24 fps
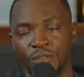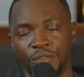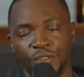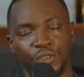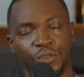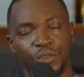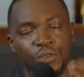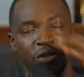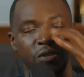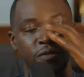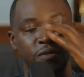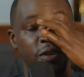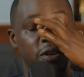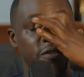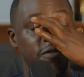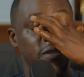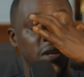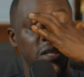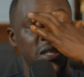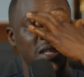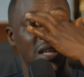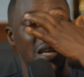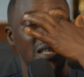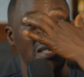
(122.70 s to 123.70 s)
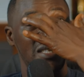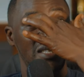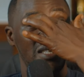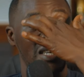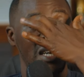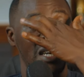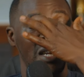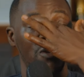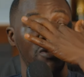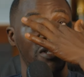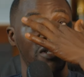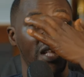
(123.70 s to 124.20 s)
The video was very
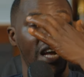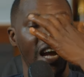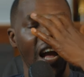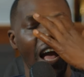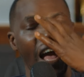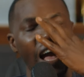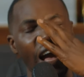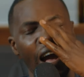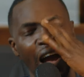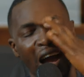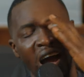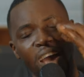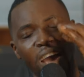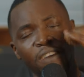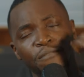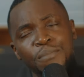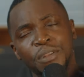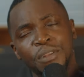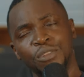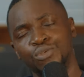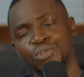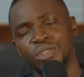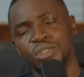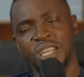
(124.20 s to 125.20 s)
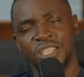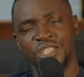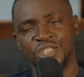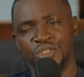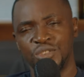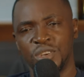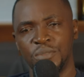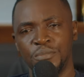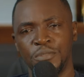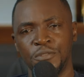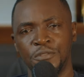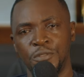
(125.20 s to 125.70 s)
fantastic, and I was like, ah, I have been to
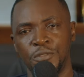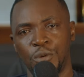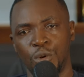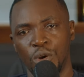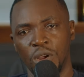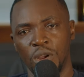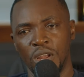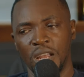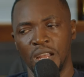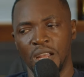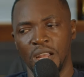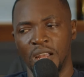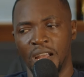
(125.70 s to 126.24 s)
Nigeria before.